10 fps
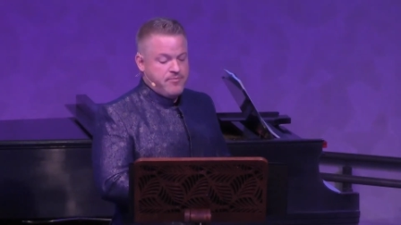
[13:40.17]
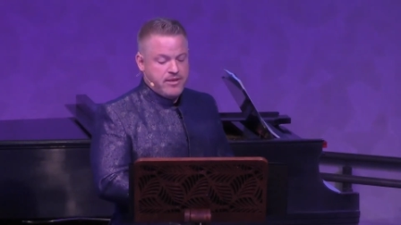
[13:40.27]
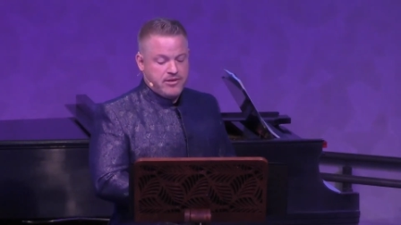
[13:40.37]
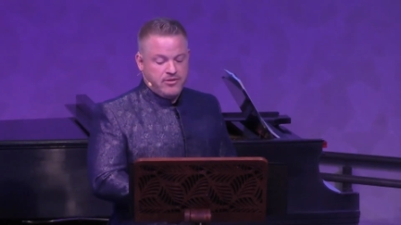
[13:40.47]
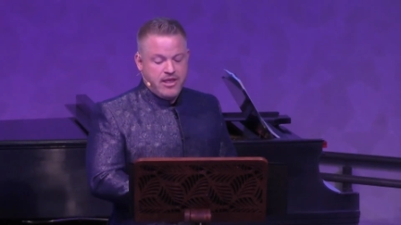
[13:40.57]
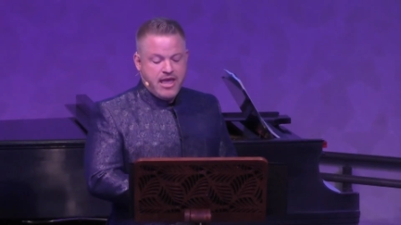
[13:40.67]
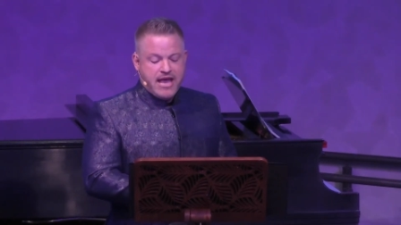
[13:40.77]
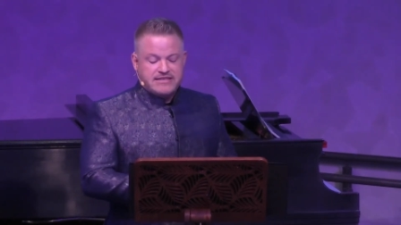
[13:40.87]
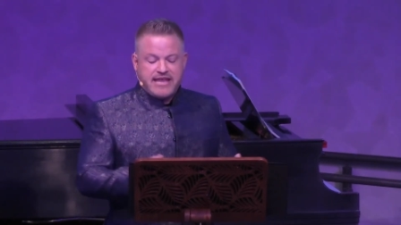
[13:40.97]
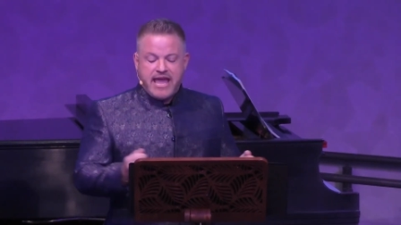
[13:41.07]
bill
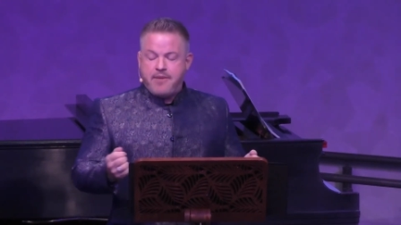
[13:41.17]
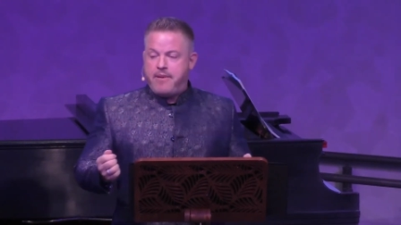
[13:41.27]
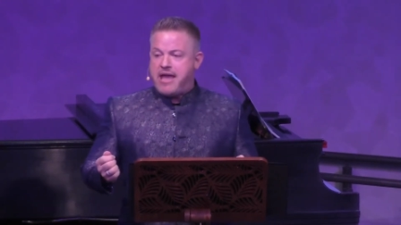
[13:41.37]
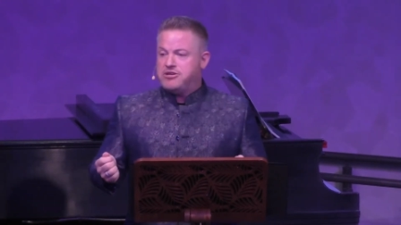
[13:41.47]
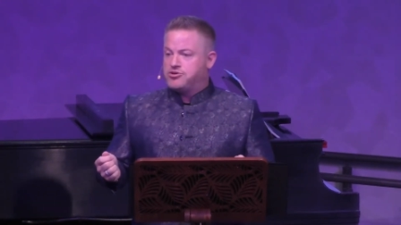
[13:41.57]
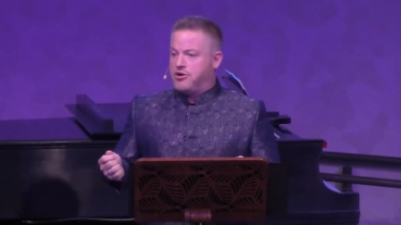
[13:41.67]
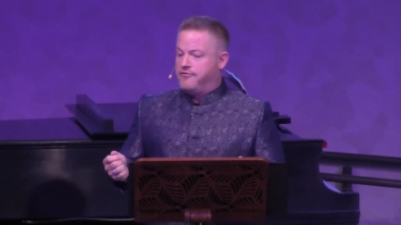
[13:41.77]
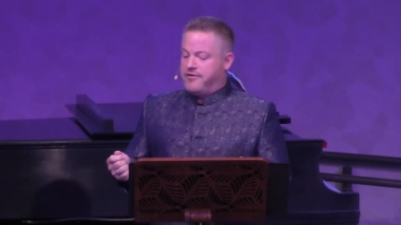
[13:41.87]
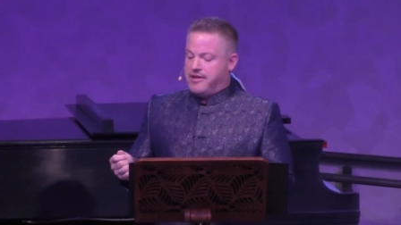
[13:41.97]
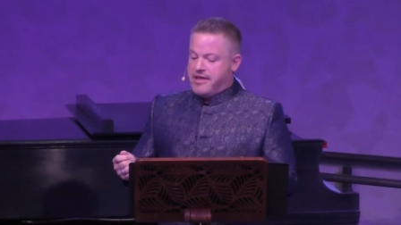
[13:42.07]
as a campaign
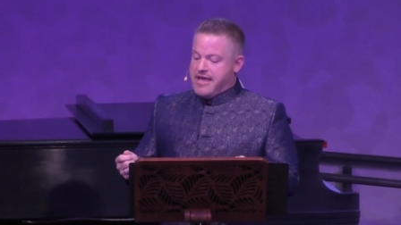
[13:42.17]
trophy.